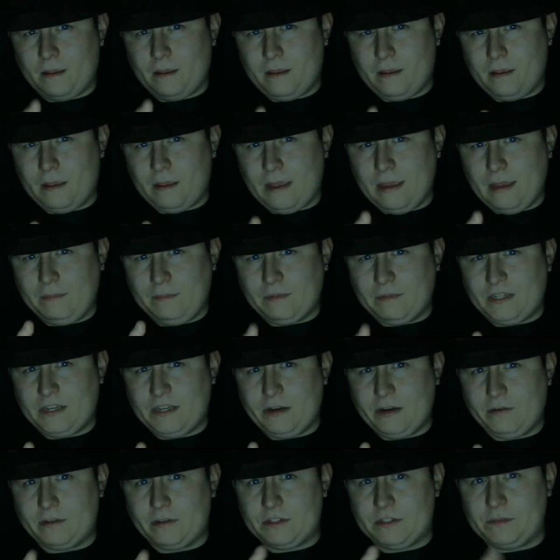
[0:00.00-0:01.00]
keep
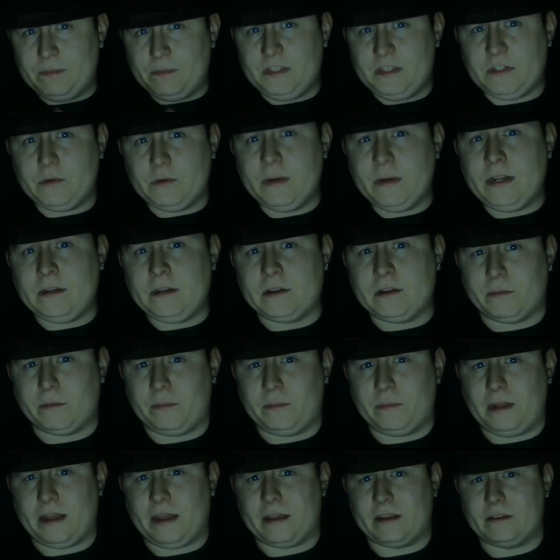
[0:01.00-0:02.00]
secrets between your
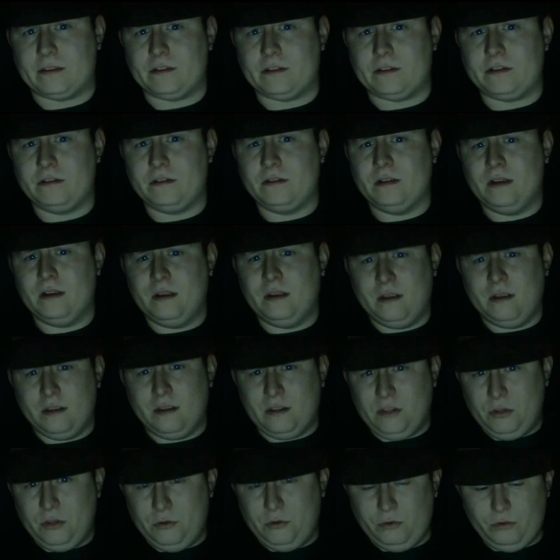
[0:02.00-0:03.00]
players.
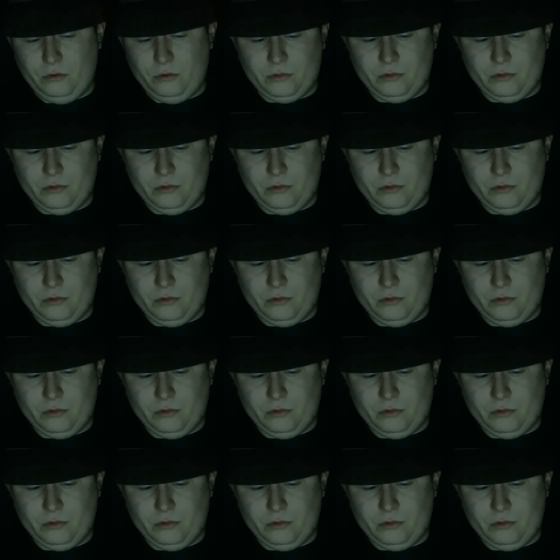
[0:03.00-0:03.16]
Use